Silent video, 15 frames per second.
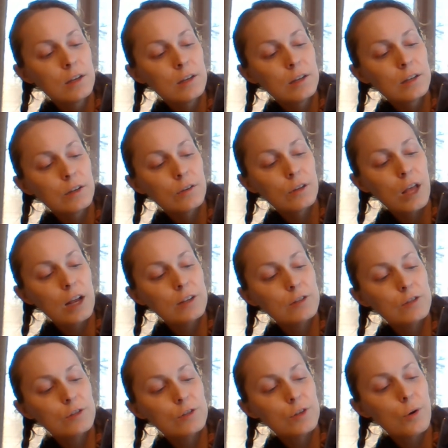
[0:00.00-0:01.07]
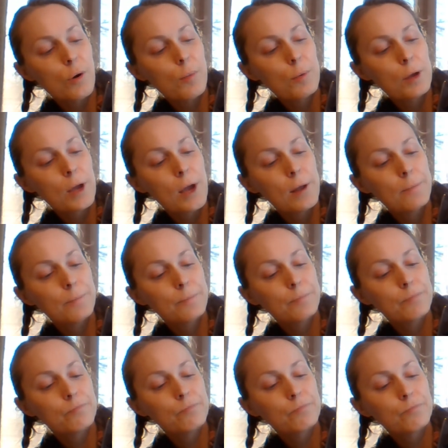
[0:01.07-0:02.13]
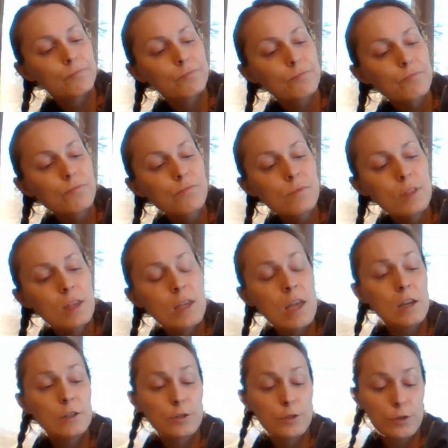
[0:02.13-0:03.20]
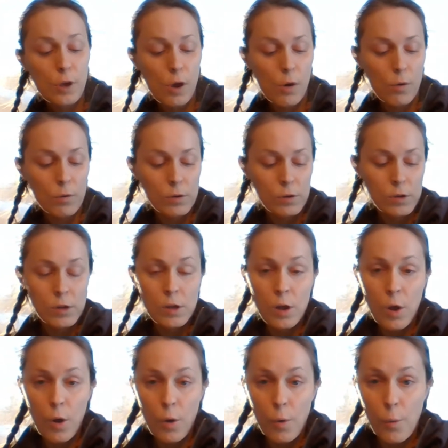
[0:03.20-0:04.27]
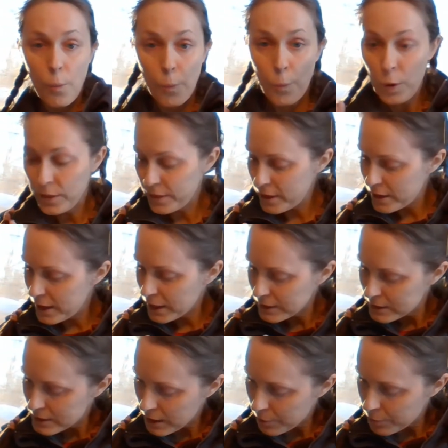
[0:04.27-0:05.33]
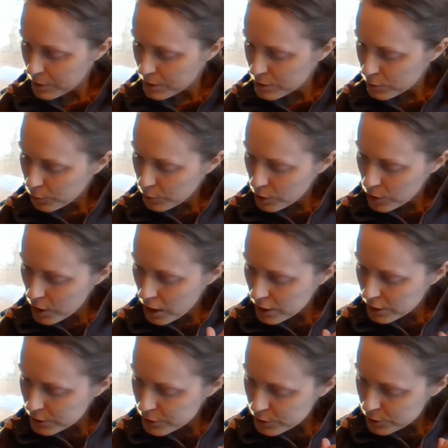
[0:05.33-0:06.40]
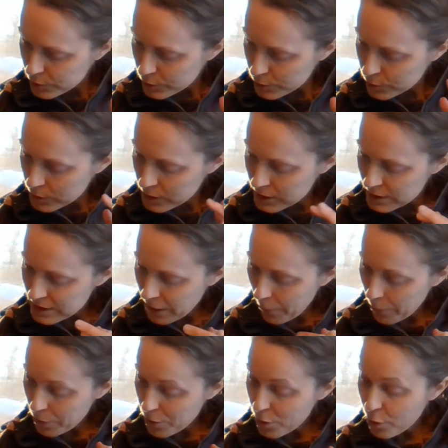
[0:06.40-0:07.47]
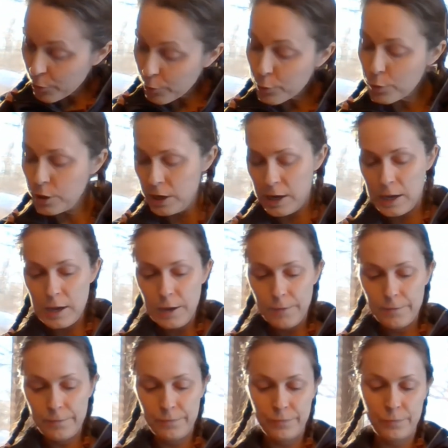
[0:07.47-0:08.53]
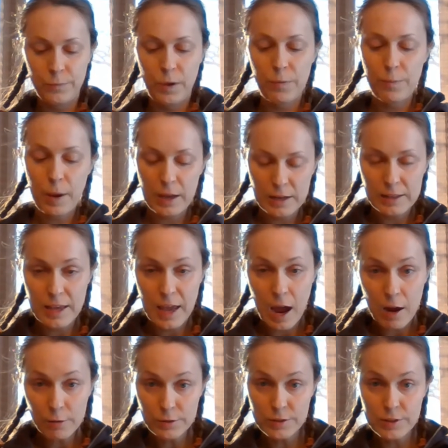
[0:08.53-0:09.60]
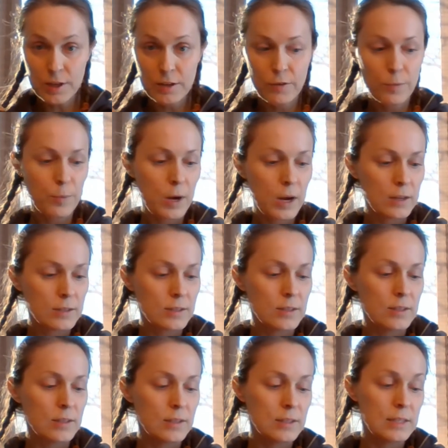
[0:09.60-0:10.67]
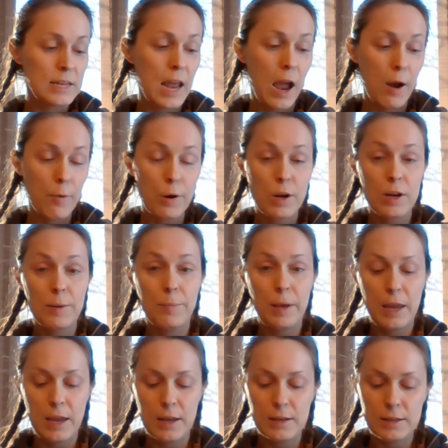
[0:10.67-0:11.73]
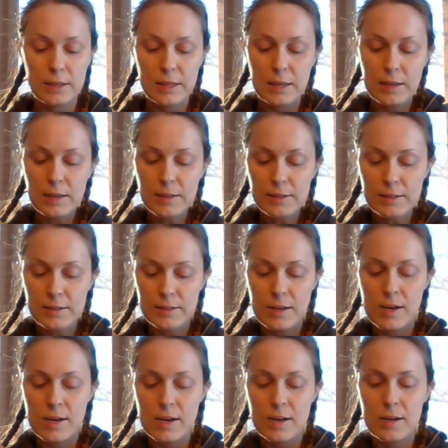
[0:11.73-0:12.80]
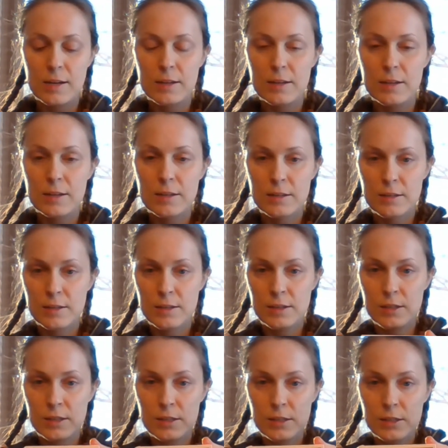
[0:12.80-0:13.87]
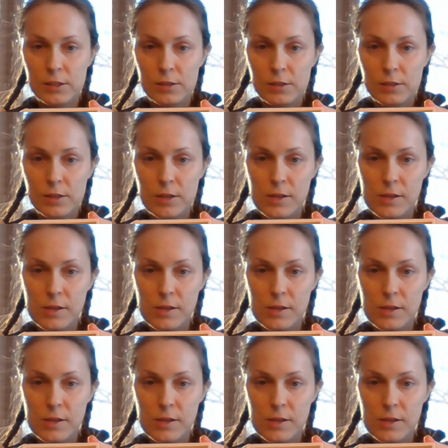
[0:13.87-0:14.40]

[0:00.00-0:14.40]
your line should show up again. So what the next step is, so we're on to step 3. We've painted the outside of our boxes. Now we're going to paint the inside. Da.